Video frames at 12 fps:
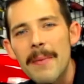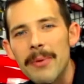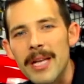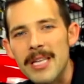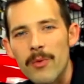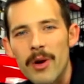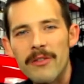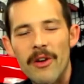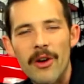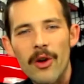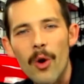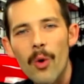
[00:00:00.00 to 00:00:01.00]
plus it works
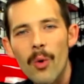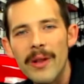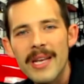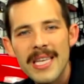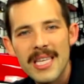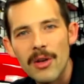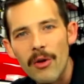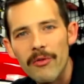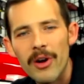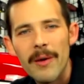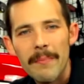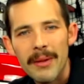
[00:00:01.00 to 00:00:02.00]
on gold,
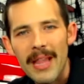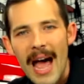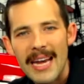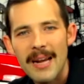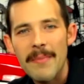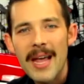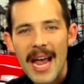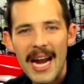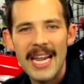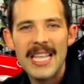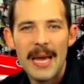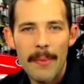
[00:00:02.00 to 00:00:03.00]
silver, platinum,
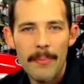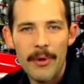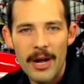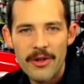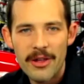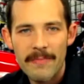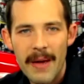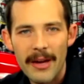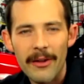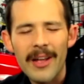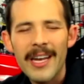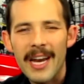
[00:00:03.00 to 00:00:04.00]
any type of precious
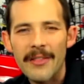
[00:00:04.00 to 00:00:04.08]
metal.